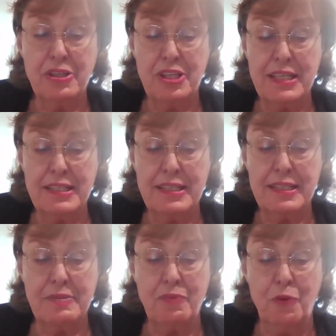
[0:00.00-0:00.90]

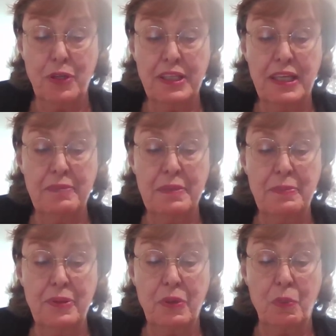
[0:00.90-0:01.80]
Narges's
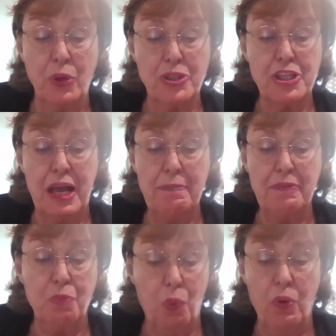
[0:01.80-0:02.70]
forthcoming book, Workshop
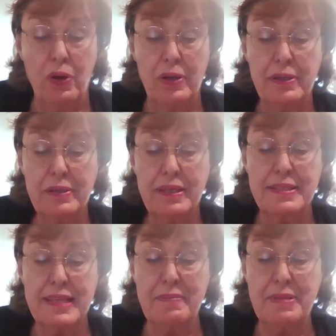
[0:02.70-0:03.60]
of War,
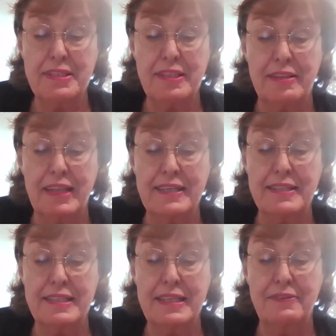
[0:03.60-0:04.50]
examines the
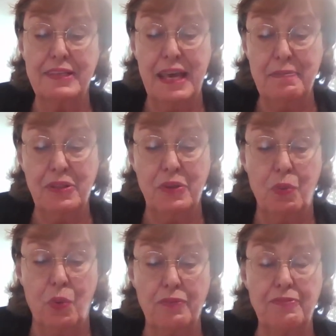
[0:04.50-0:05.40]
legacy of
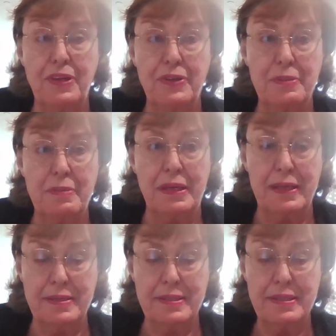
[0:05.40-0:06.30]
chemical warfare in the
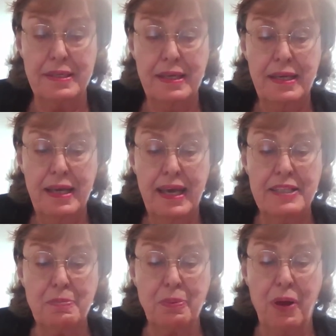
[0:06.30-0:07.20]
Middle East
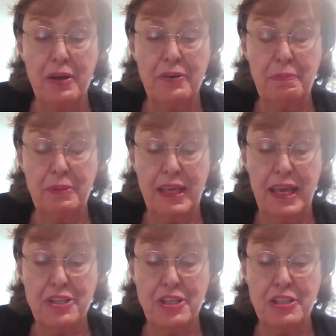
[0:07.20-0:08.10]
and its broader
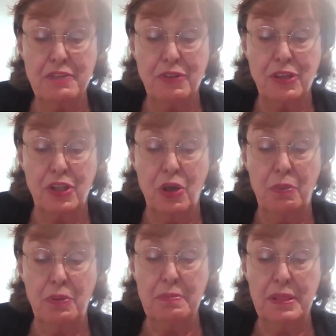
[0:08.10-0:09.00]
implications for
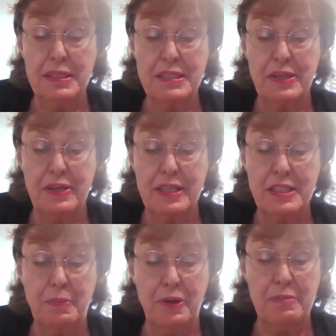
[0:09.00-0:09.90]
global military
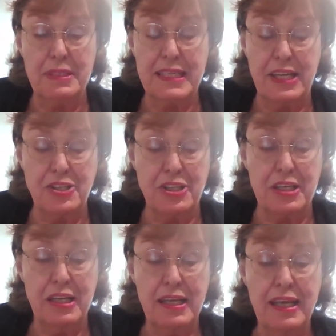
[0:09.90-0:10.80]

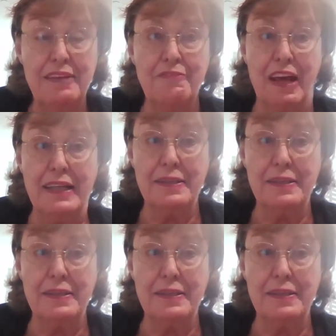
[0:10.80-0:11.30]
experimentation and